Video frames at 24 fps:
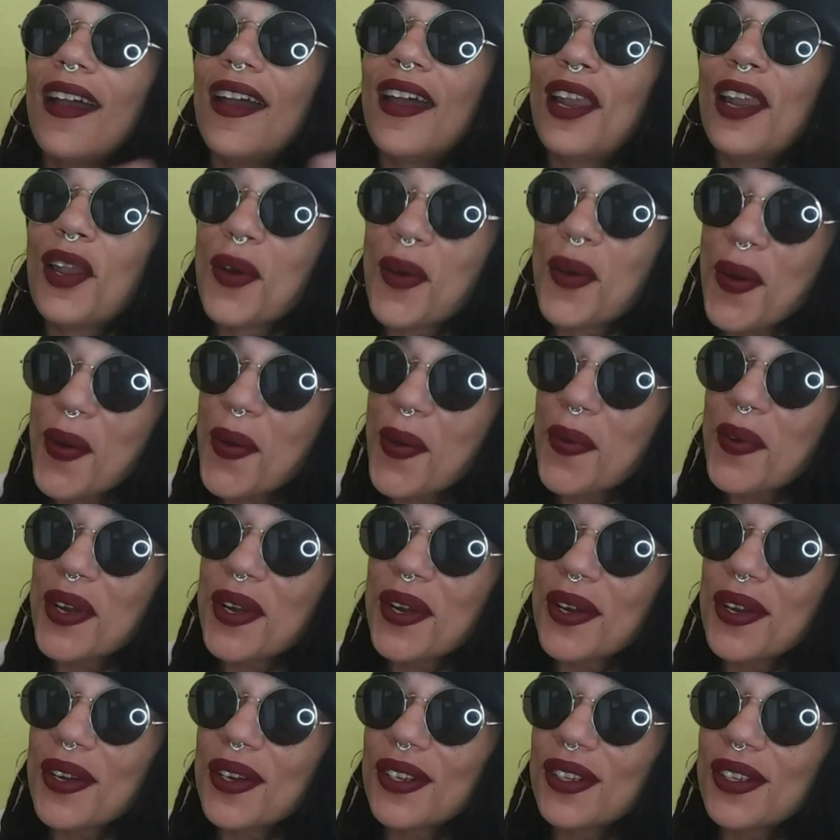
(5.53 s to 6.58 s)
Hello
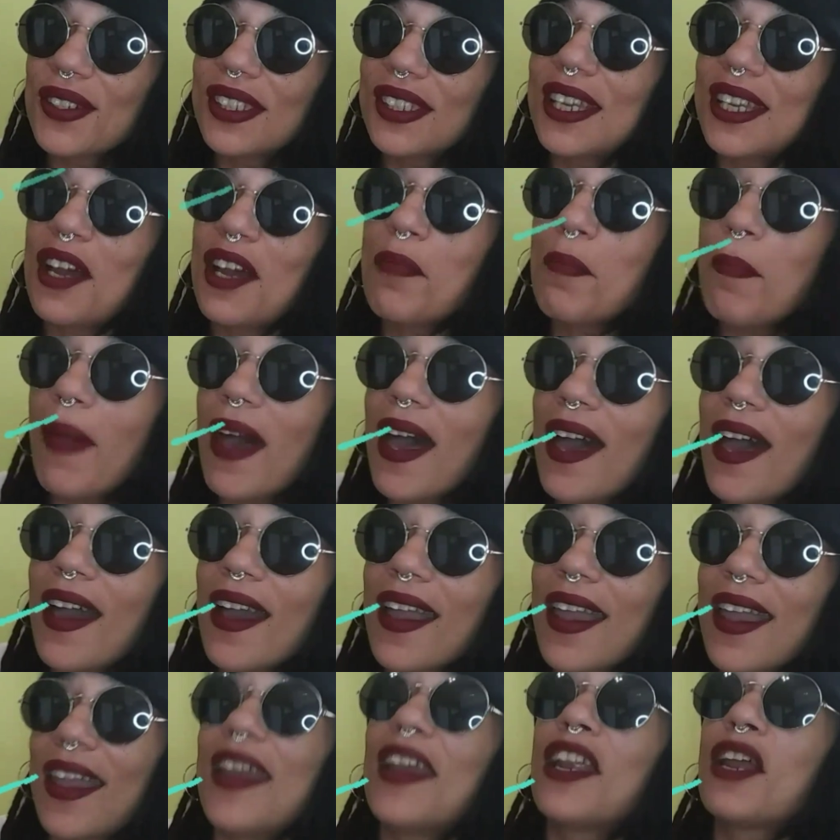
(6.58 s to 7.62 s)
world, I'm
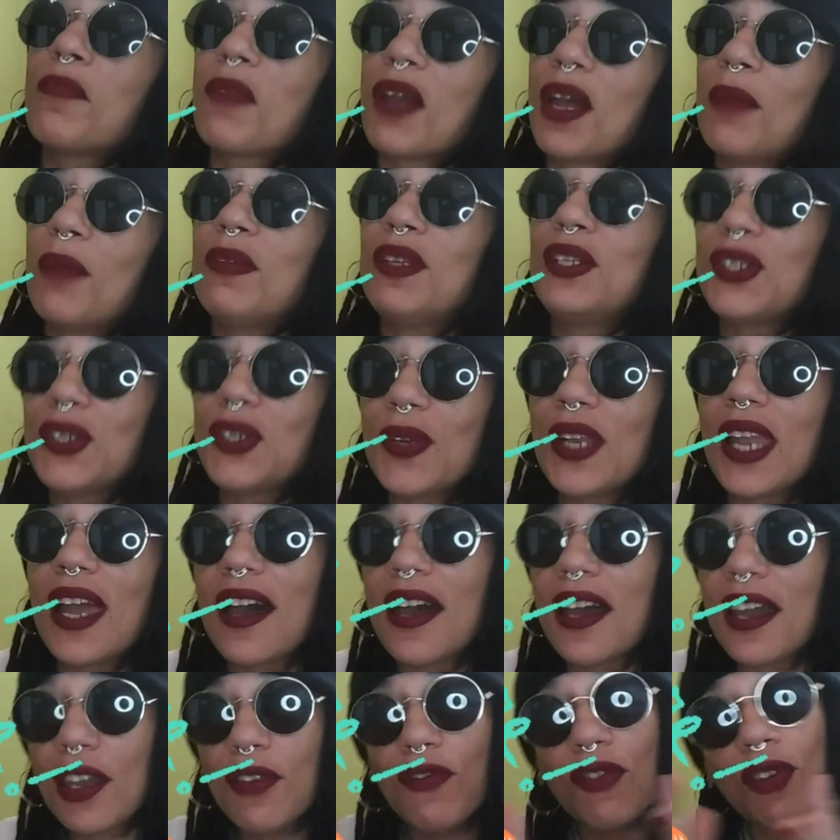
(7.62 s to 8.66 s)
back and I'm coming to you live